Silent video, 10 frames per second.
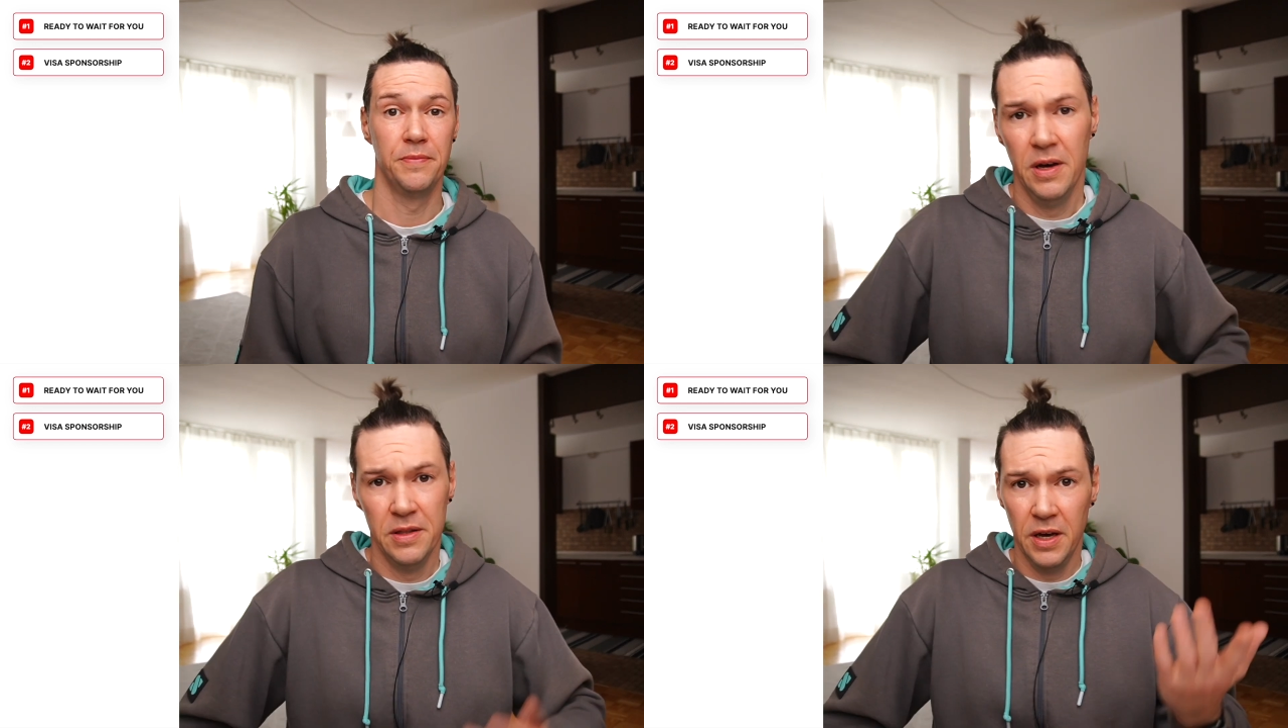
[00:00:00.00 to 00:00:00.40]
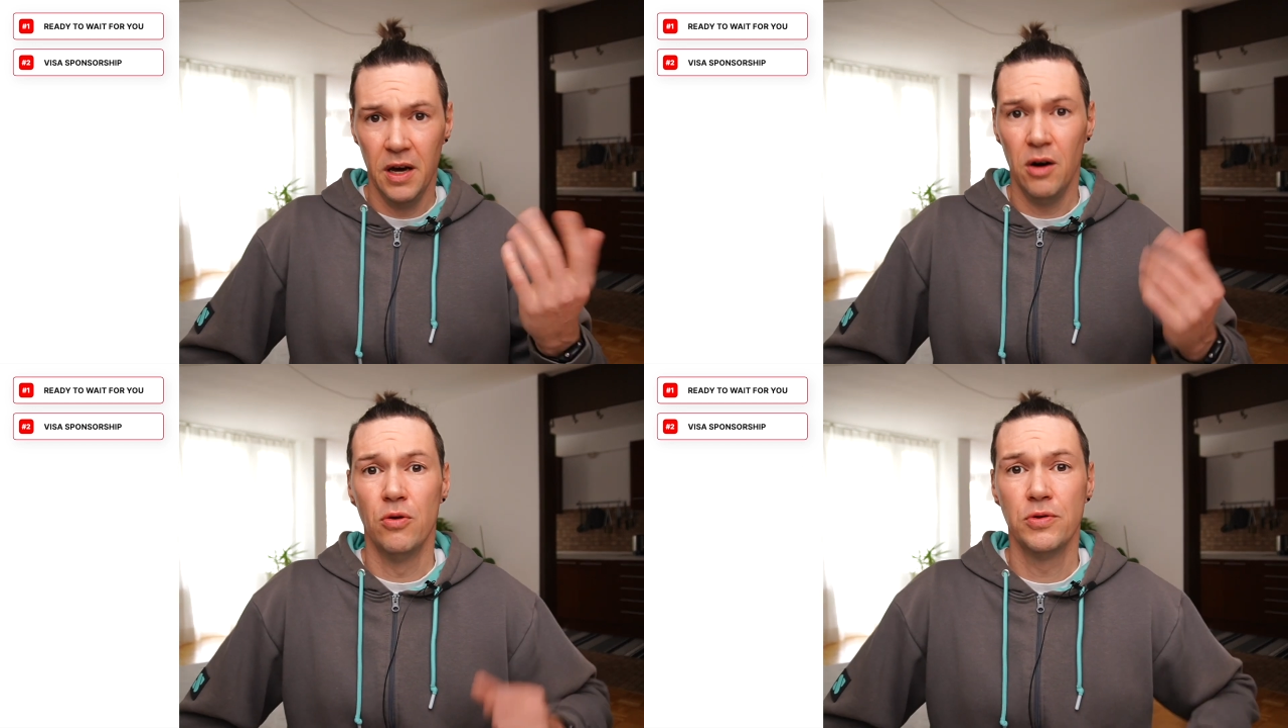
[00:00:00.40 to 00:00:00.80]
And they
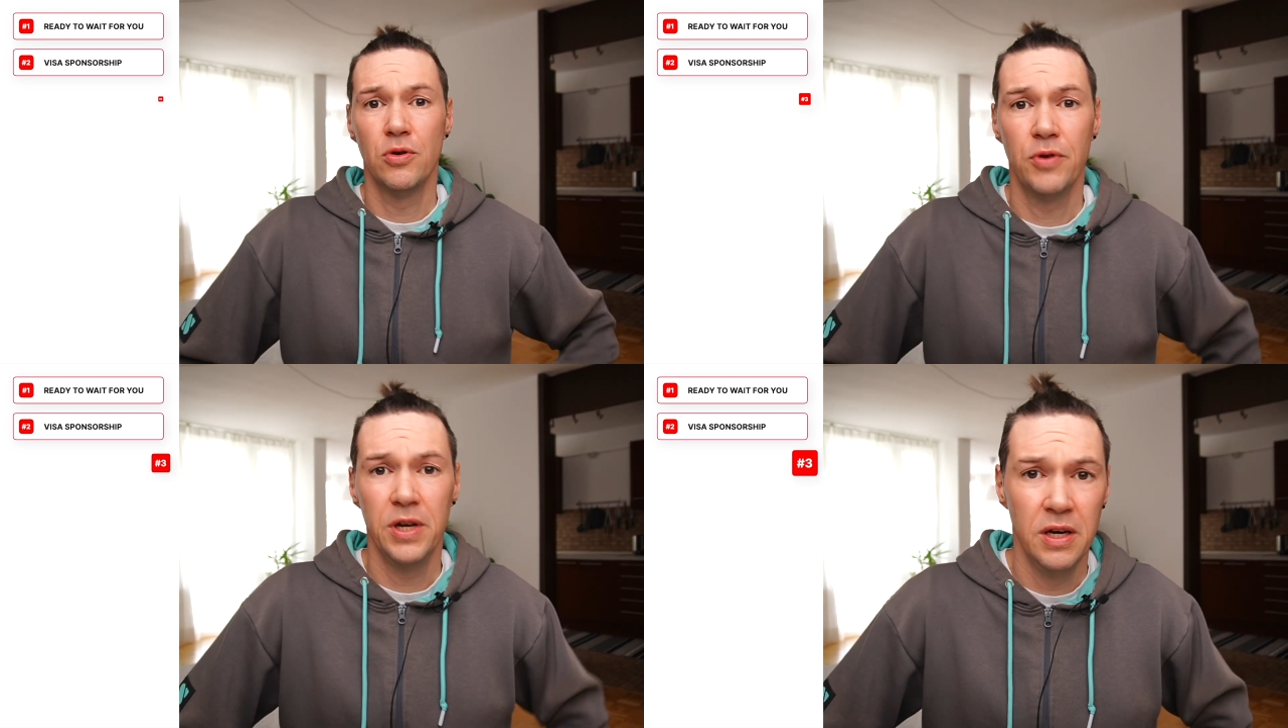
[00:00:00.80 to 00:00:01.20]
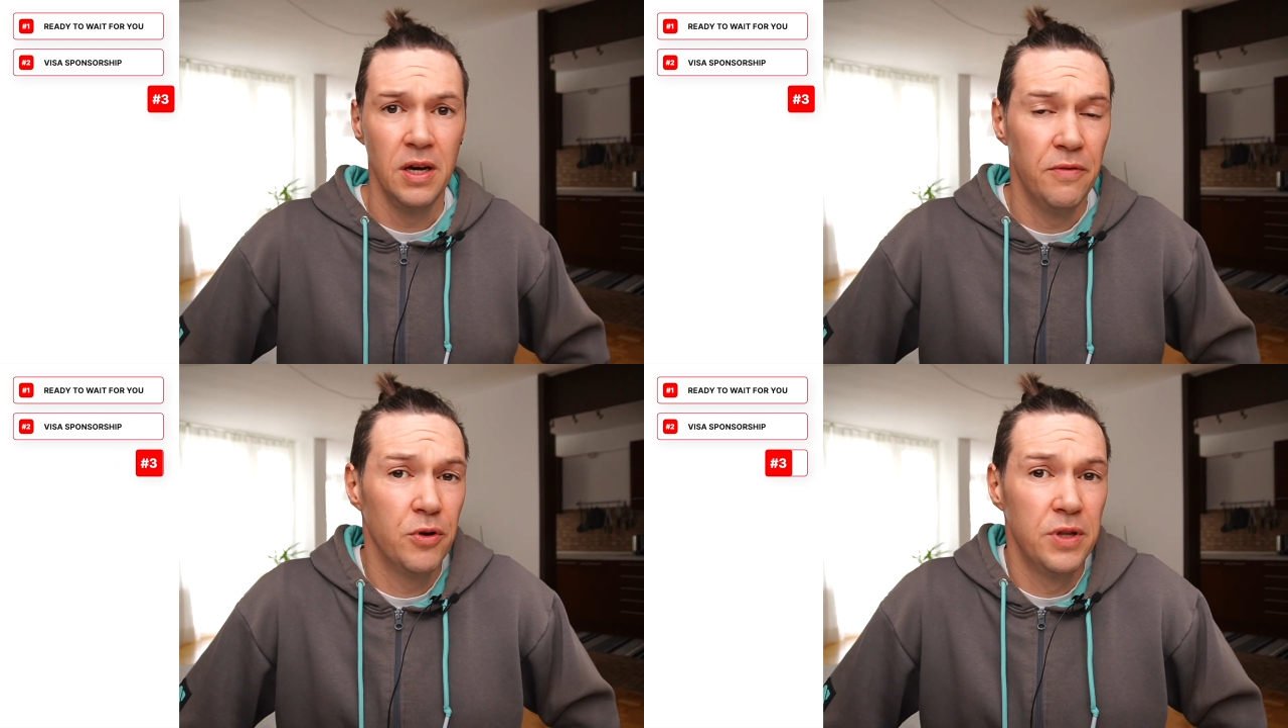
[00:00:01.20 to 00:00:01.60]
are also ready
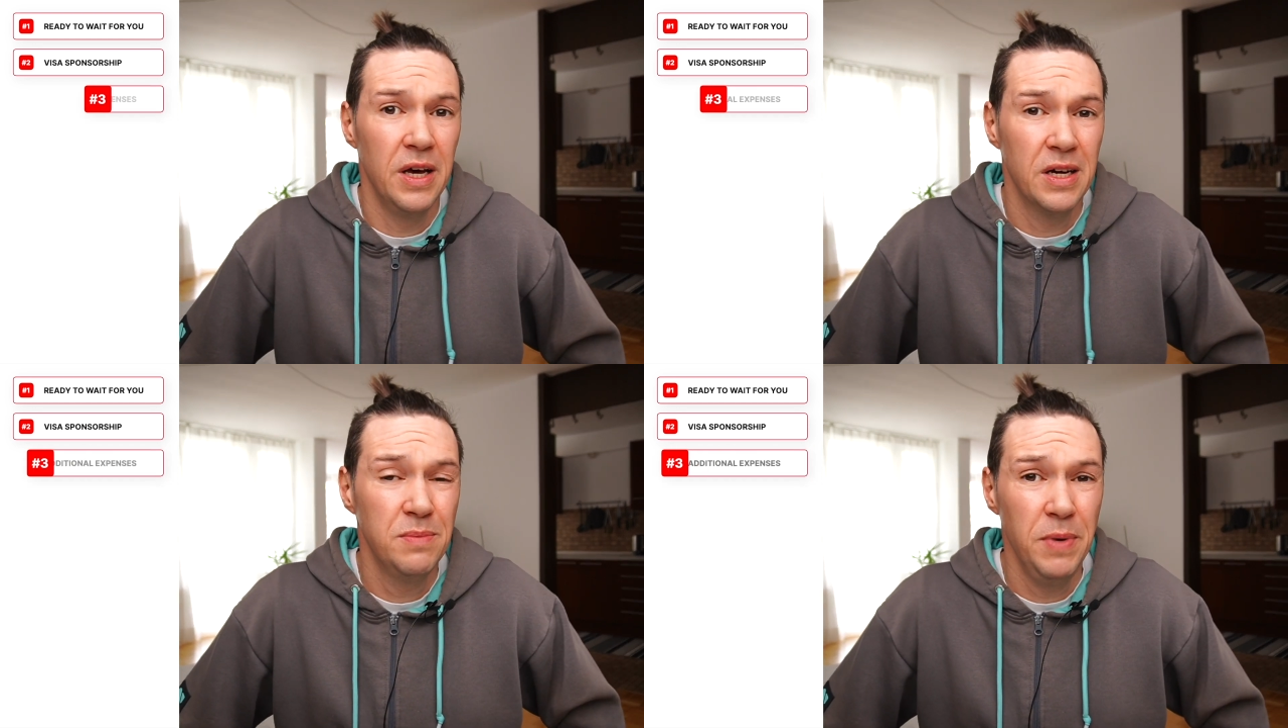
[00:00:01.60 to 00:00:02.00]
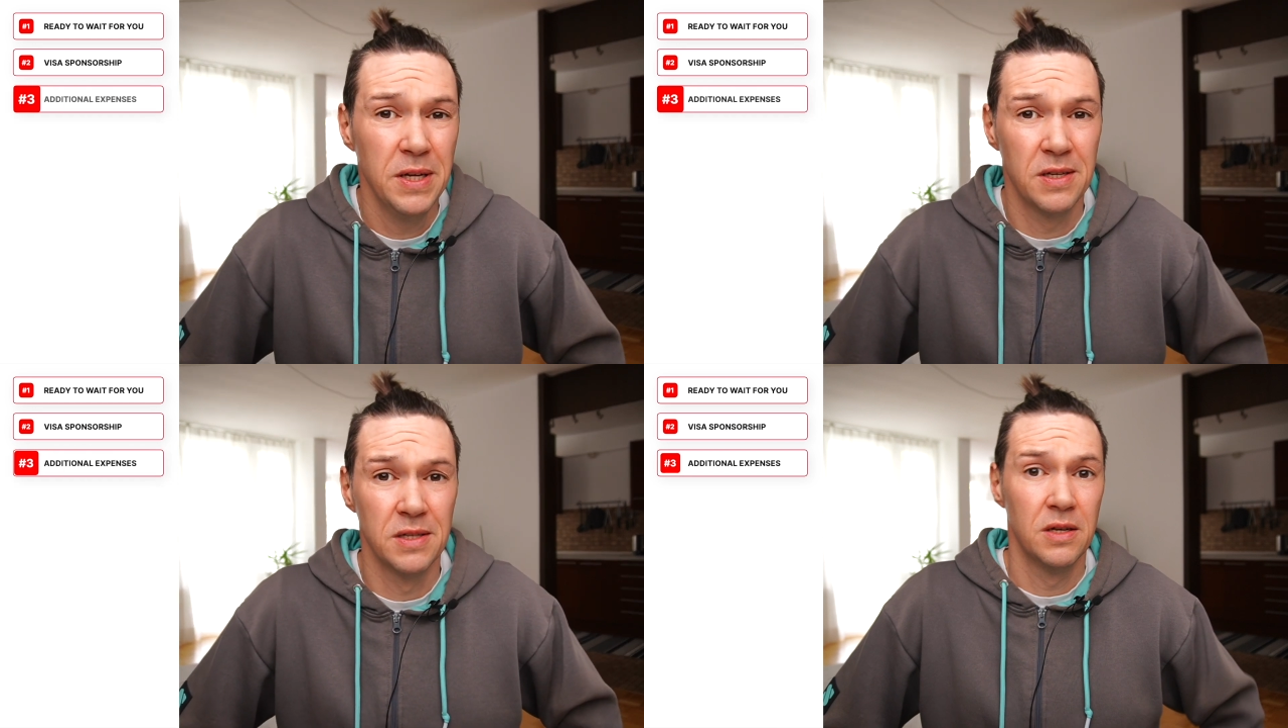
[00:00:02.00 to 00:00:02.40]
for the
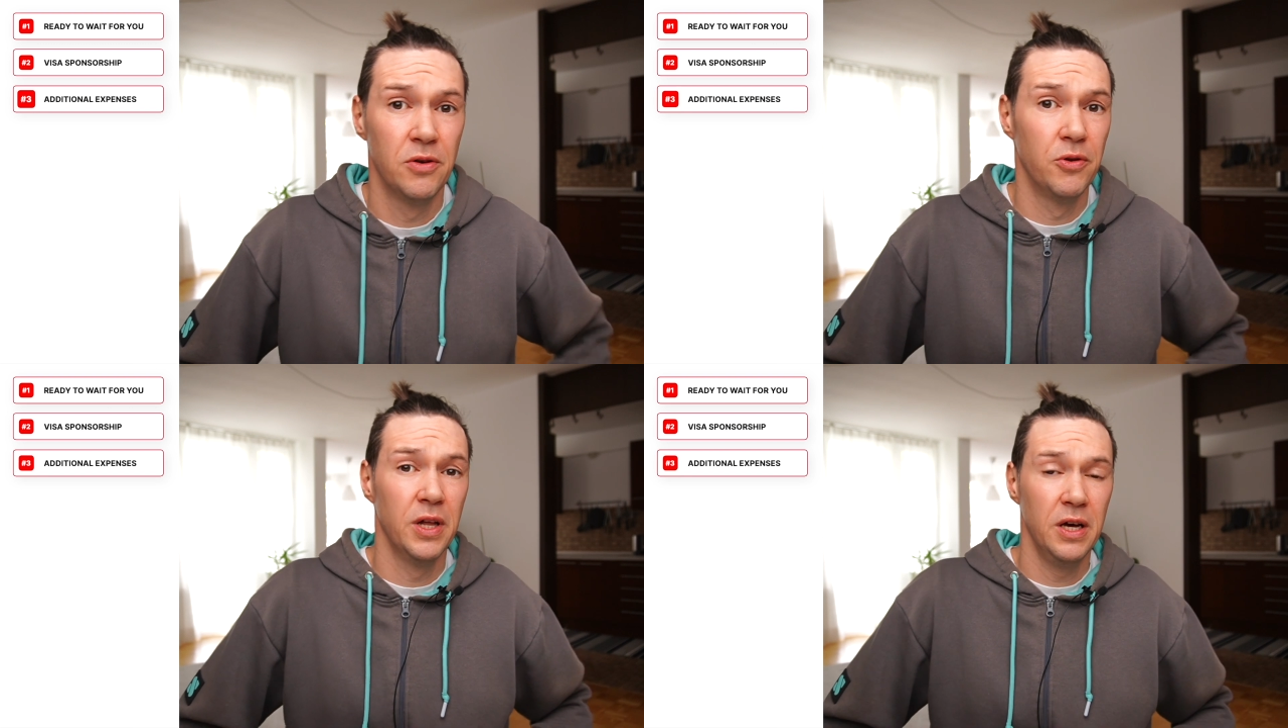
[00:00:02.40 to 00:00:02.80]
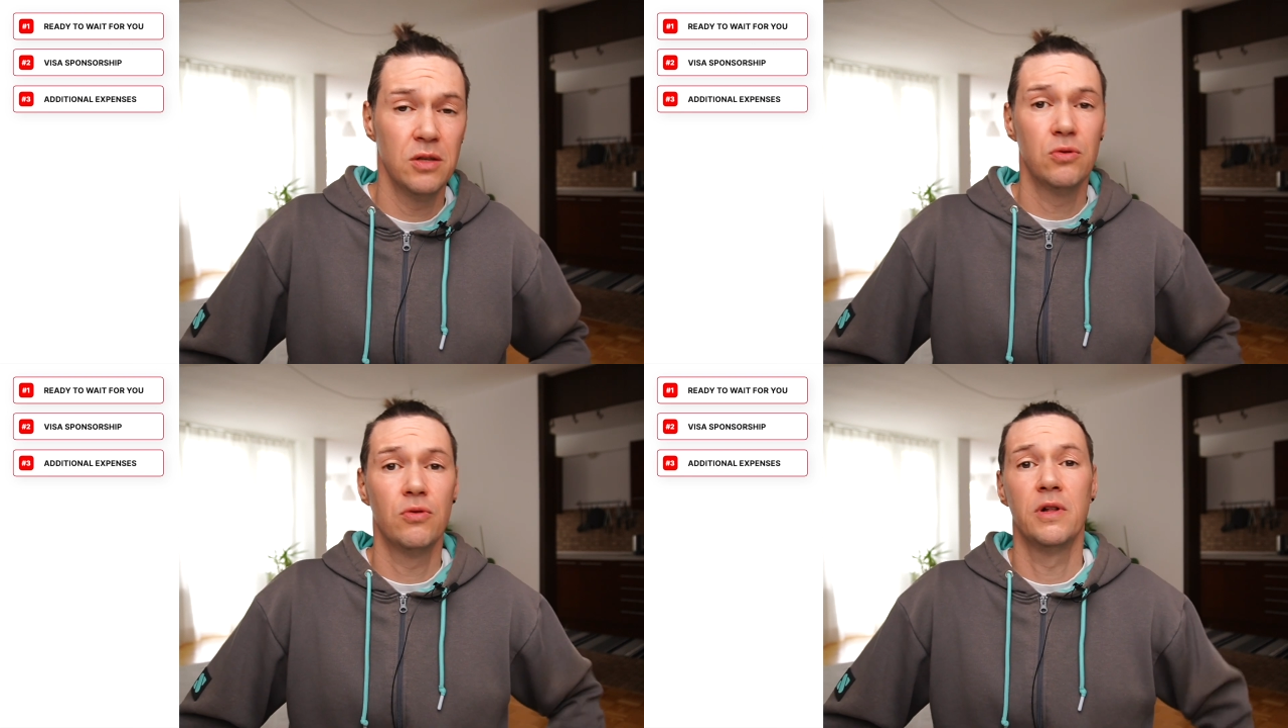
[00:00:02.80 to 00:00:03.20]
expenses
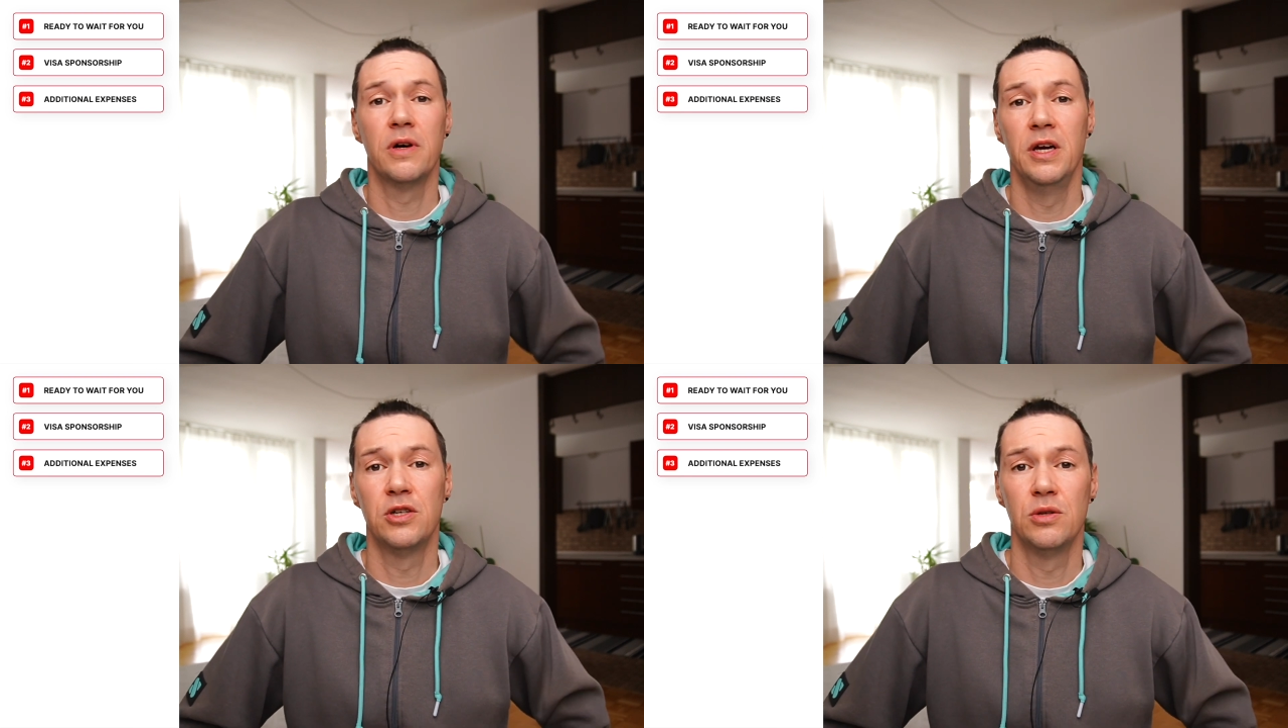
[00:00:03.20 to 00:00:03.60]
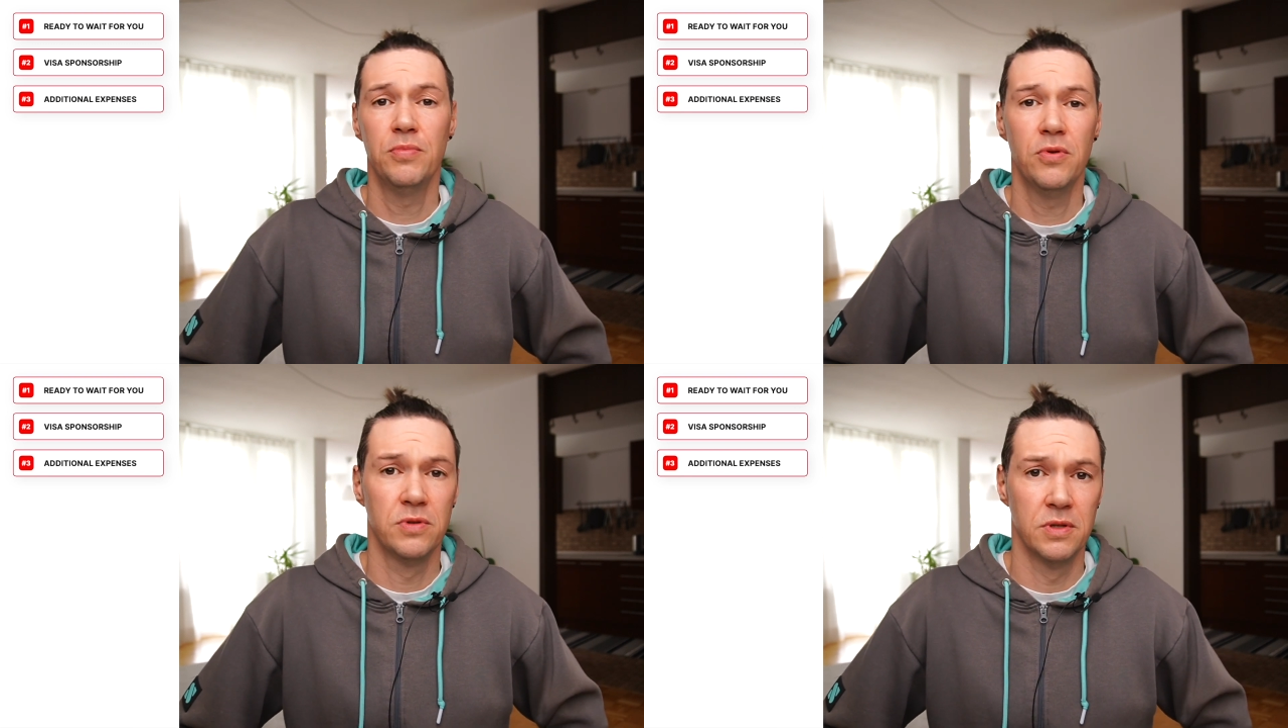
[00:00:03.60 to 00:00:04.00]
related to relocation
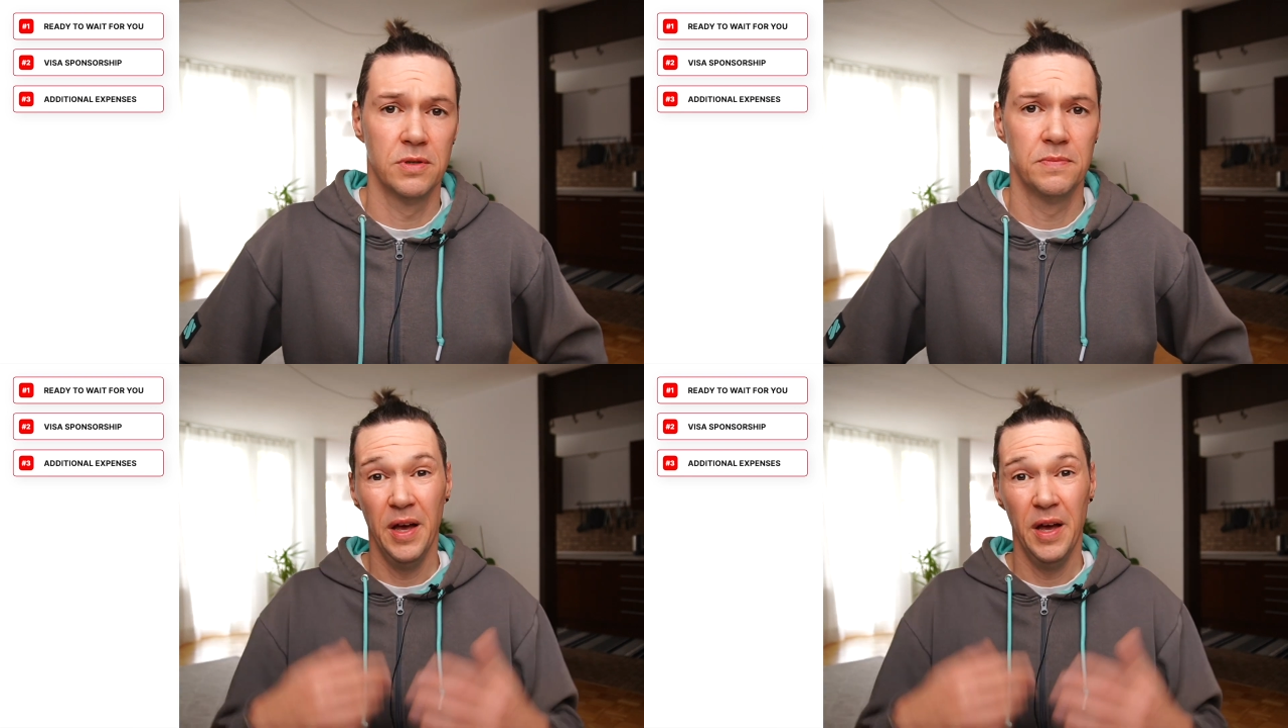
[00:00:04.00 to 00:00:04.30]
process.